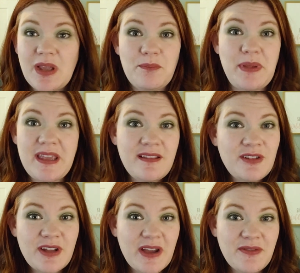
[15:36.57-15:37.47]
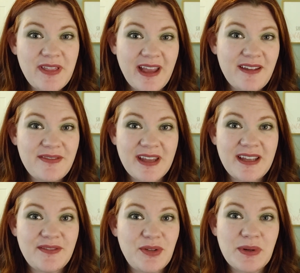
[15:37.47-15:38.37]
be on the lookout for that
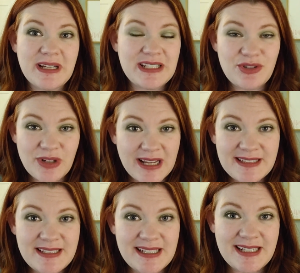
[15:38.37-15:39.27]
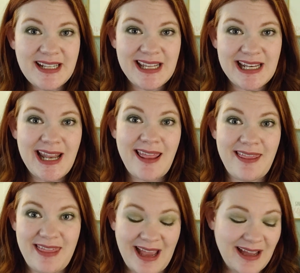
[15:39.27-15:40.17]
if you are interested in
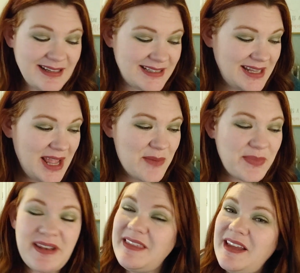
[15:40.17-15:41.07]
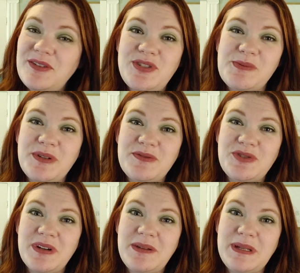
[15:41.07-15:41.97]
that. But thank you so much for
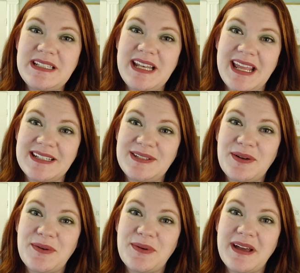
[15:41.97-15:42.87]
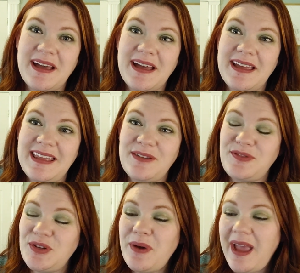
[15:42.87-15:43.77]
joining me today. So if
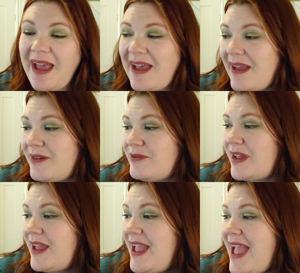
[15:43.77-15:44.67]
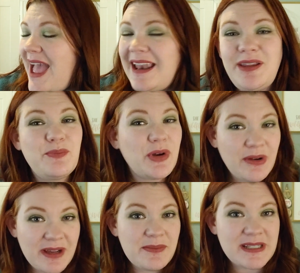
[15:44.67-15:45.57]
you have any book
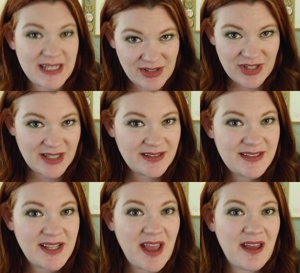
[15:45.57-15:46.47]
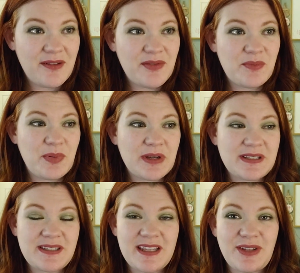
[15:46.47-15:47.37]
recommendations of
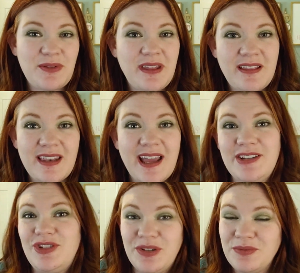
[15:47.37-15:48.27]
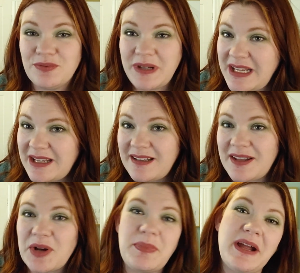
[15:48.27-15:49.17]
books that you think that I should read
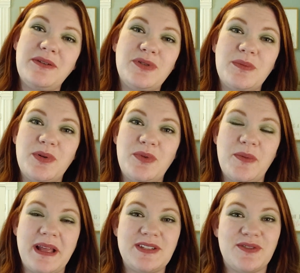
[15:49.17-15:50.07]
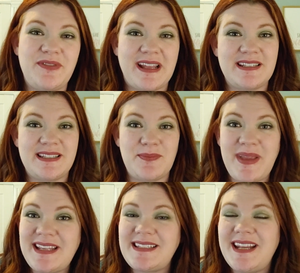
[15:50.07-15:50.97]
that are paranormal romance or fantasy
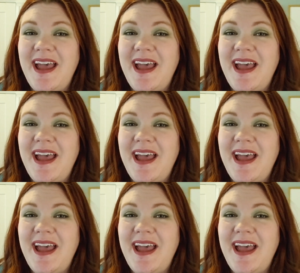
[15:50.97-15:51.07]
based,